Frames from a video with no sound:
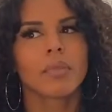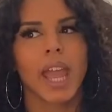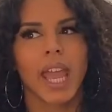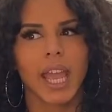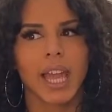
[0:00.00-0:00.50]

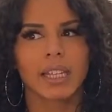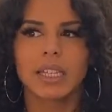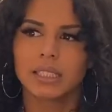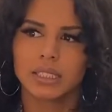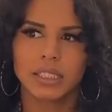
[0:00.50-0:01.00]
And
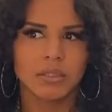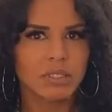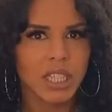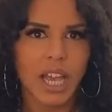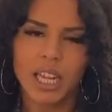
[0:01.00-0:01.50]
it seems
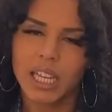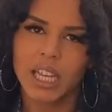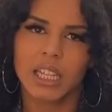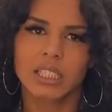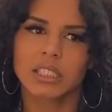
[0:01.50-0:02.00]
like a headache
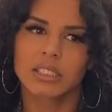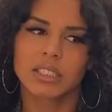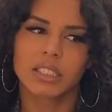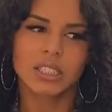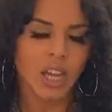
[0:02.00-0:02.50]
and it
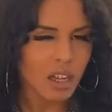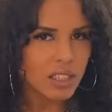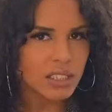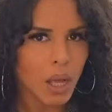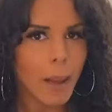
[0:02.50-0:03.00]

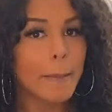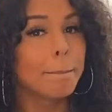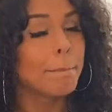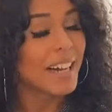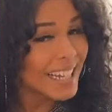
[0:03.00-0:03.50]
sucks,
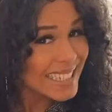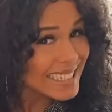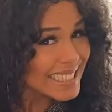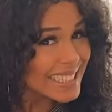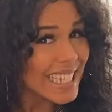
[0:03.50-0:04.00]
but
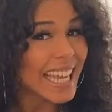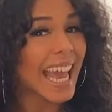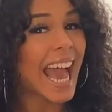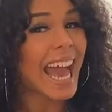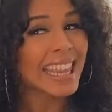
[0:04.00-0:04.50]

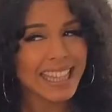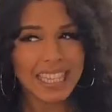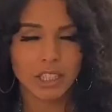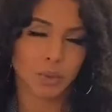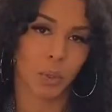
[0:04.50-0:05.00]
I think
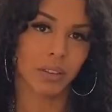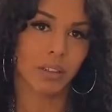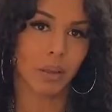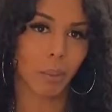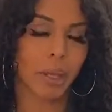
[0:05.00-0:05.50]
it's worth
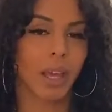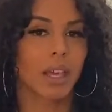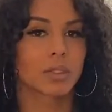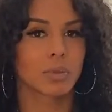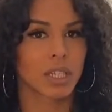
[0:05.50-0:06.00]
it,
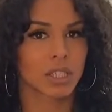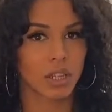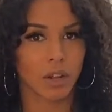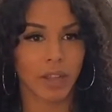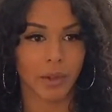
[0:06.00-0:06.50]
because when I
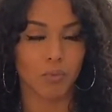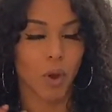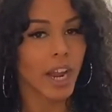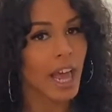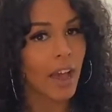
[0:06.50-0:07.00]
start, like
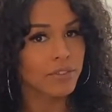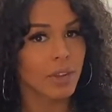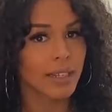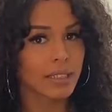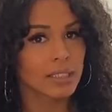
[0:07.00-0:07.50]
right after
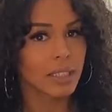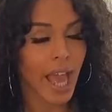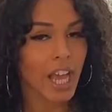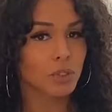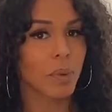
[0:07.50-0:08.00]
I did the
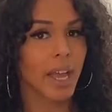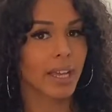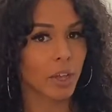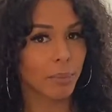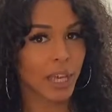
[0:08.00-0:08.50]
cashback
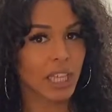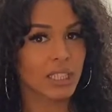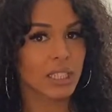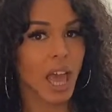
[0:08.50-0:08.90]
campaigns,